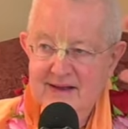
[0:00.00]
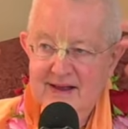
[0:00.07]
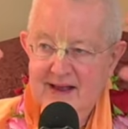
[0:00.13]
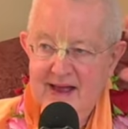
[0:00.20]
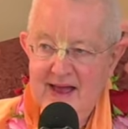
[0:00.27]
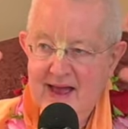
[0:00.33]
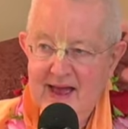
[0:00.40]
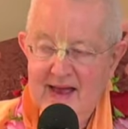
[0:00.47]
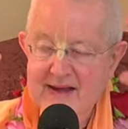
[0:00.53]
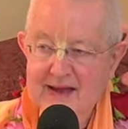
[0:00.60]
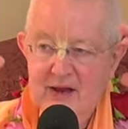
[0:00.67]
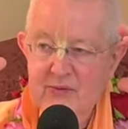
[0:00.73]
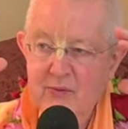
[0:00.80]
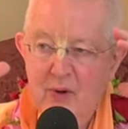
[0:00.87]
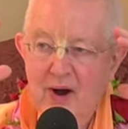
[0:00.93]
and get
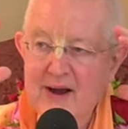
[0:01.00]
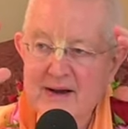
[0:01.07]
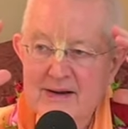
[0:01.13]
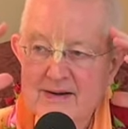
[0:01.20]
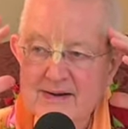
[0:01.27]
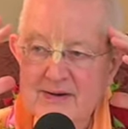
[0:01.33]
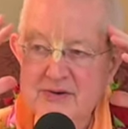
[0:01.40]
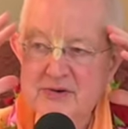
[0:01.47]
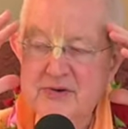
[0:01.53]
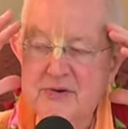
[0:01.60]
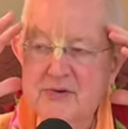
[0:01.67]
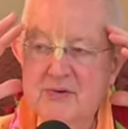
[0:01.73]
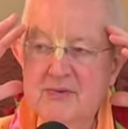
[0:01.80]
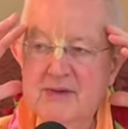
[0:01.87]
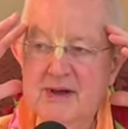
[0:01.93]
wired into
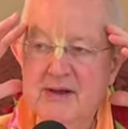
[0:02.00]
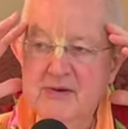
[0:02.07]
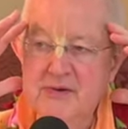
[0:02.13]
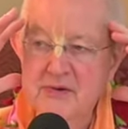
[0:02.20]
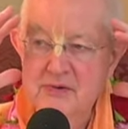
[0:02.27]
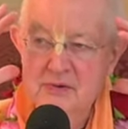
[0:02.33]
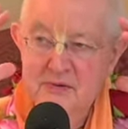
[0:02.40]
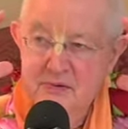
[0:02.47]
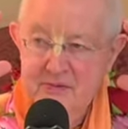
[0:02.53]
a new,